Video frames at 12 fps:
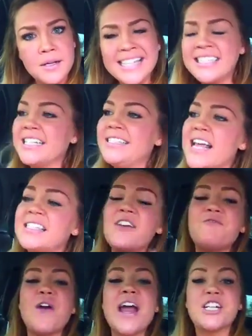It's a
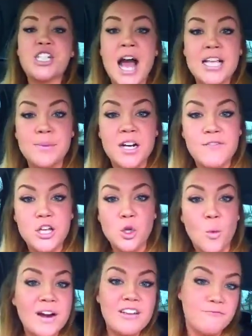disenfranchisement of the
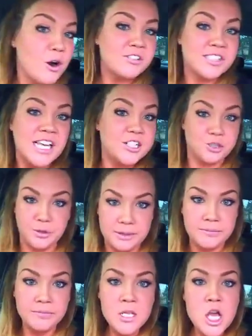21st century.